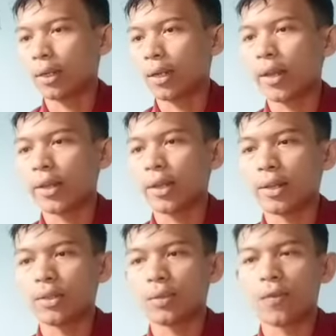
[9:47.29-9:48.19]

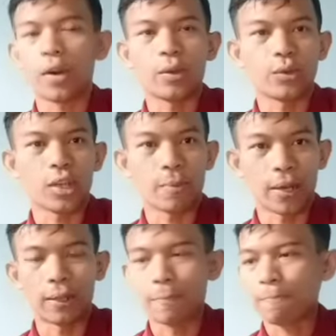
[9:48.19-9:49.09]
guidelines for using
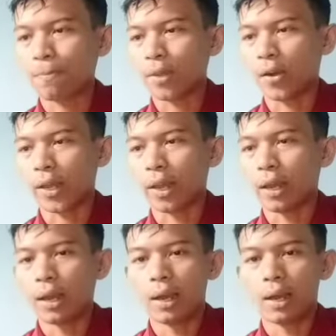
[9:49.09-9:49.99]
email. Okay,
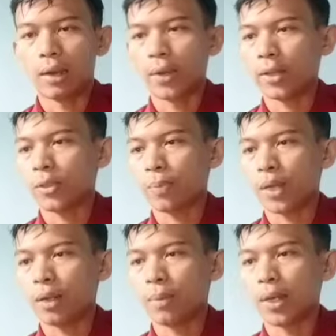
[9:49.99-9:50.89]
I will
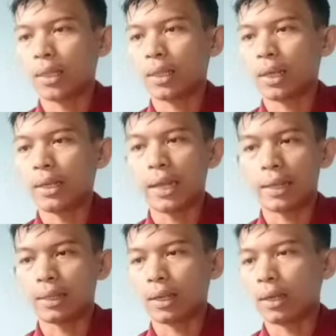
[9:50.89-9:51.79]
explain about
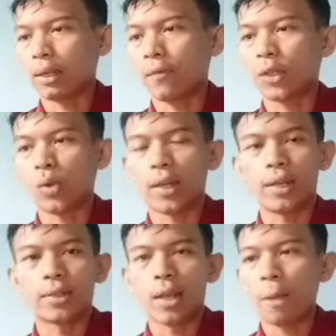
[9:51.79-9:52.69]
that. The first one
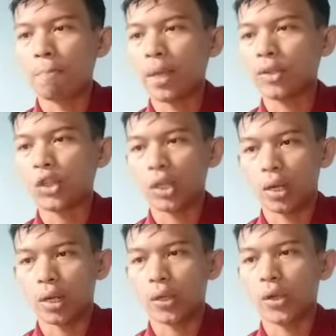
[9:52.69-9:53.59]
is make
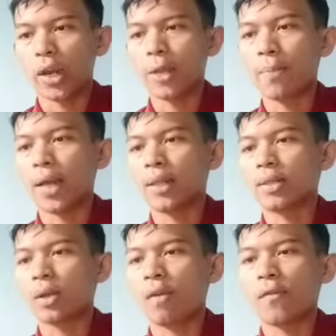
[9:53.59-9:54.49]
sure your email
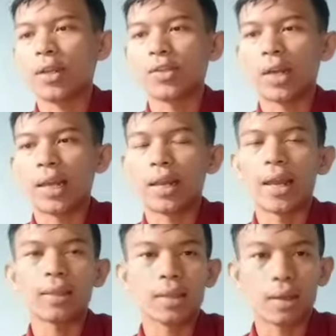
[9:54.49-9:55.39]
is confidential and
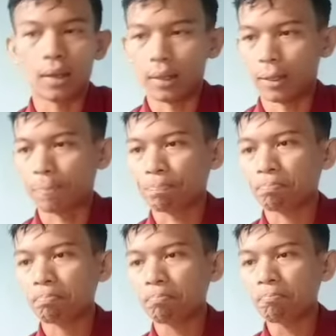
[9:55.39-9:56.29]
ethical.
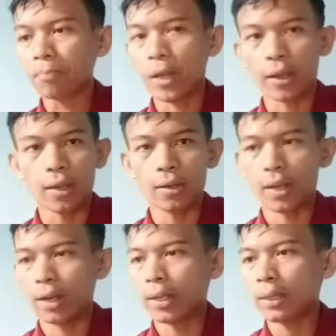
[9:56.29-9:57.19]
Okay, do you
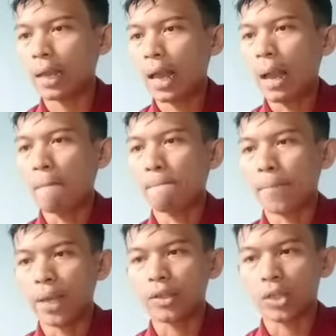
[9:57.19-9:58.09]
got it?
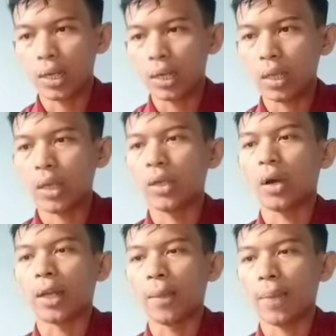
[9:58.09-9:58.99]
Make sure
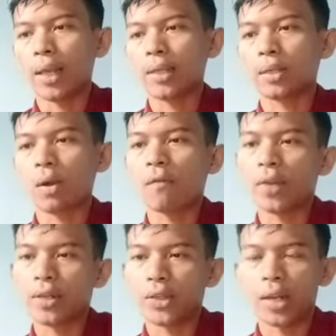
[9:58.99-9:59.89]
your email is confidential